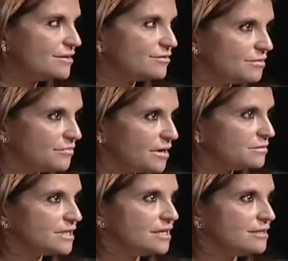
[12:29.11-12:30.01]
or a
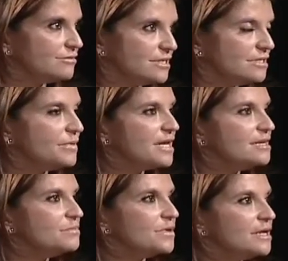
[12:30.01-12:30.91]
Republican or an
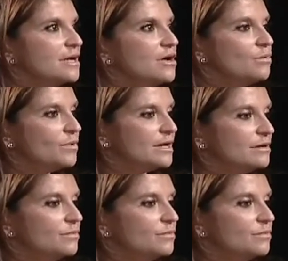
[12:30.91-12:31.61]
independent, but when,